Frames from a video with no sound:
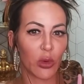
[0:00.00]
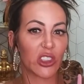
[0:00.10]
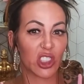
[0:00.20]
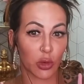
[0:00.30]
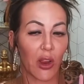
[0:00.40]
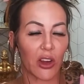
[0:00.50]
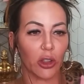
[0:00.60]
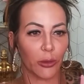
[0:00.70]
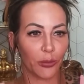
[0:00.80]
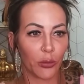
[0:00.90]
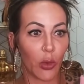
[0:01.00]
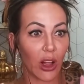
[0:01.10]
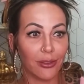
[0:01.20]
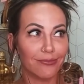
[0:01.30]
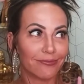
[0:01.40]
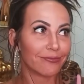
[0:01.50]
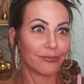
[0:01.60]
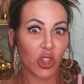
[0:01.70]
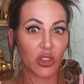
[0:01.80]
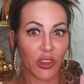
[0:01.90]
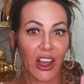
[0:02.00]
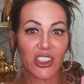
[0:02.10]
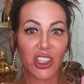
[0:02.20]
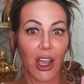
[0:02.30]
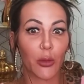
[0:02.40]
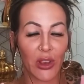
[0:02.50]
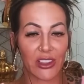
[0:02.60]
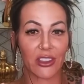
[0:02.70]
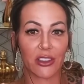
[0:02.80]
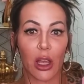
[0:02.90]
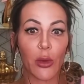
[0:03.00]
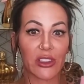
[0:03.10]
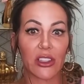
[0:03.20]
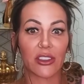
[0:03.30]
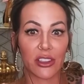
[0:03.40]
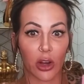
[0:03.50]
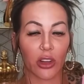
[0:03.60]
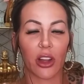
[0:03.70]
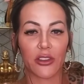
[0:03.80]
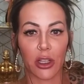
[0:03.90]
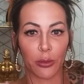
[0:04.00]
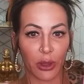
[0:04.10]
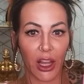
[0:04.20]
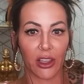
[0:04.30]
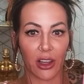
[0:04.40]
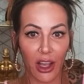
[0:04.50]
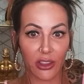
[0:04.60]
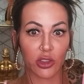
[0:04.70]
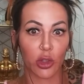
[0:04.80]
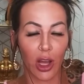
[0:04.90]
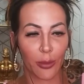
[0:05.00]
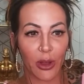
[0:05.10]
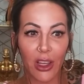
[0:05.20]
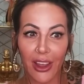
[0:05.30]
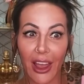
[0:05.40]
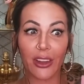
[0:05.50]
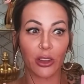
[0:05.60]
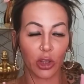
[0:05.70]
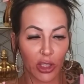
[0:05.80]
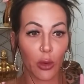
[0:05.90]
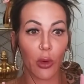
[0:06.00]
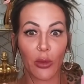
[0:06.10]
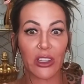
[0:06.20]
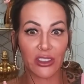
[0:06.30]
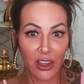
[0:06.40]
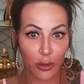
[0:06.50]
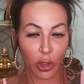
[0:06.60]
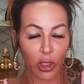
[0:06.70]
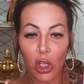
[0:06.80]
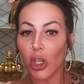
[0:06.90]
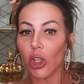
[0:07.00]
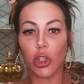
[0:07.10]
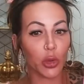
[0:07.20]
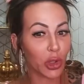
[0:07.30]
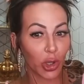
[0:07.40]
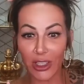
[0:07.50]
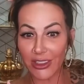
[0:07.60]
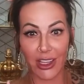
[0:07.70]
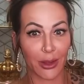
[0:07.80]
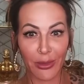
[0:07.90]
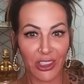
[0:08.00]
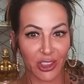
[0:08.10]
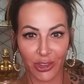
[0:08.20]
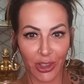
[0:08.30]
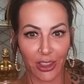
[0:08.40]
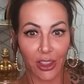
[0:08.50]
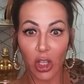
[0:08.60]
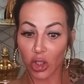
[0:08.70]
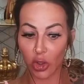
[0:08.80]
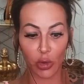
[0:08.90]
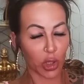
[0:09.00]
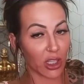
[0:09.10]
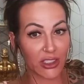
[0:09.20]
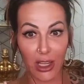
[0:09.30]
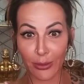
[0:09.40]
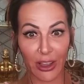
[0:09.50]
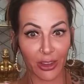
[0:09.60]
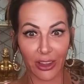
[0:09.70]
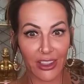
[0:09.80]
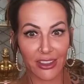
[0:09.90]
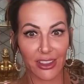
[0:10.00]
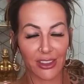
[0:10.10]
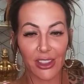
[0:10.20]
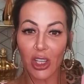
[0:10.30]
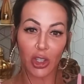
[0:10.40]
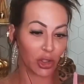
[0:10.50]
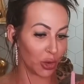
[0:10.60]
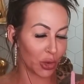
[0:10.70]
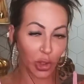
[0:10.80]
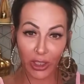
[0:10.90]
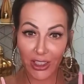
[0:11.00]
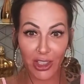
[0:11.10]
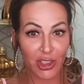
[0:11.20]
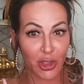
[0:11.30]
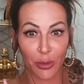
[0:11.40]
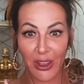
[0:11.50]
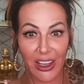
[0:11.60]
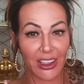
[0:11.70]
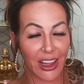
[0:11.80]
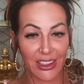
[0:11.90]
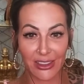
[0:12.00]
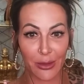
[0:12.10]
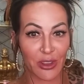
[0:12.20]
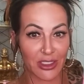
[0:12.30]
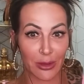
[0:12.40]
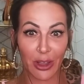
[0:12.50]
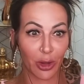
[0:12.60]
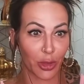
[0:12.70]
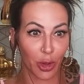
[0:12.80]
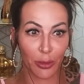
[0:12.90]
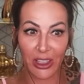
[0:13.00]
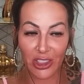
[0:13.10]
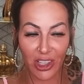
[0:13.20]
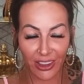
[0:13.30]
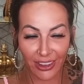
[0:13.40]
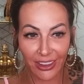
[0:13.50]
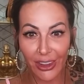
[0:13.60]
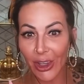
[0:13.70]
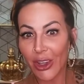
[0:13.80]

We just threaten her. Well, newsflash, I wasn't scared enough to comply. I stood up, and look at what we discovered. You couldn't take my children. You couldn't take my hair license. You couldn't issue me a Class C misdemeanor and throw me in jail.